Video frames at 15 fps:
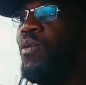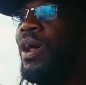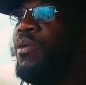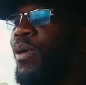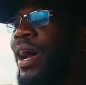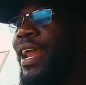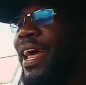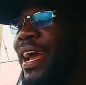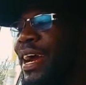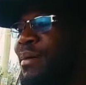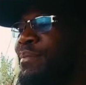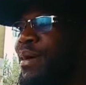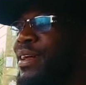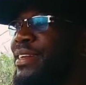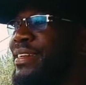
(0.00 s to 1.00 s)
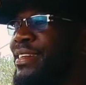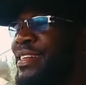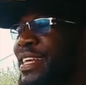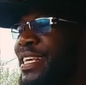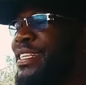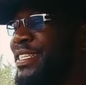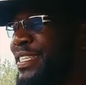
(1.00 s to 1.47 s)
What do I like about
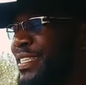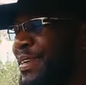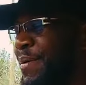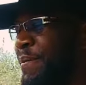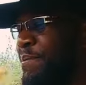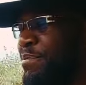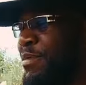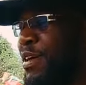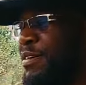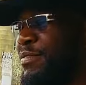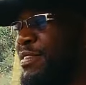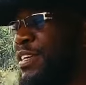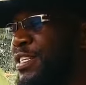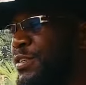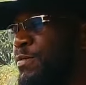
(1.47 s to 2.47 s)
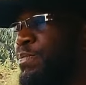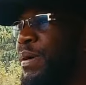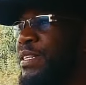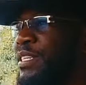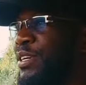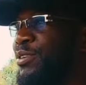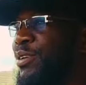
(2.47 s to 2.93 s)
this
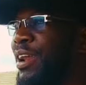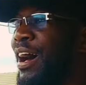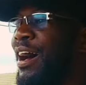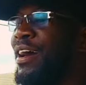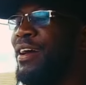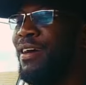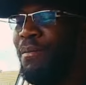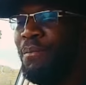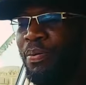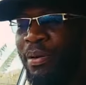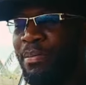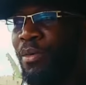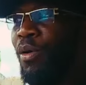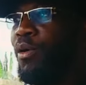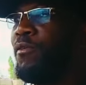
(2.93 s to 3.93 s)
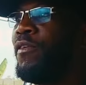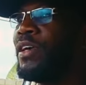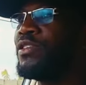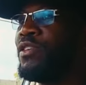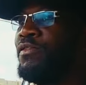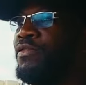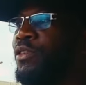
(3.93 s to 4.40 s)
particular Premio?
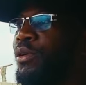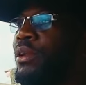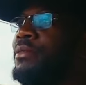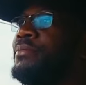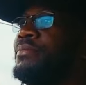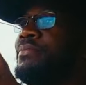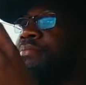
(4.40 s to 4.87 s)
First of all,